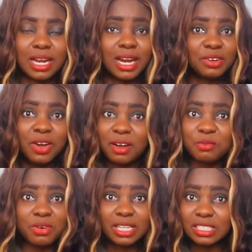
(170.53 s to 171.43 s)
and I don't have
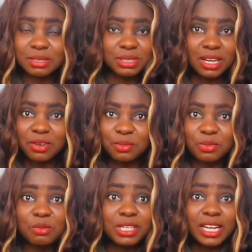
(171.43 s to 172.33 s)
rice crisps at home,
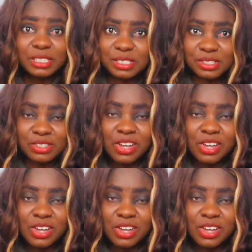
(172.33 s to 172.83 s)
what would I do?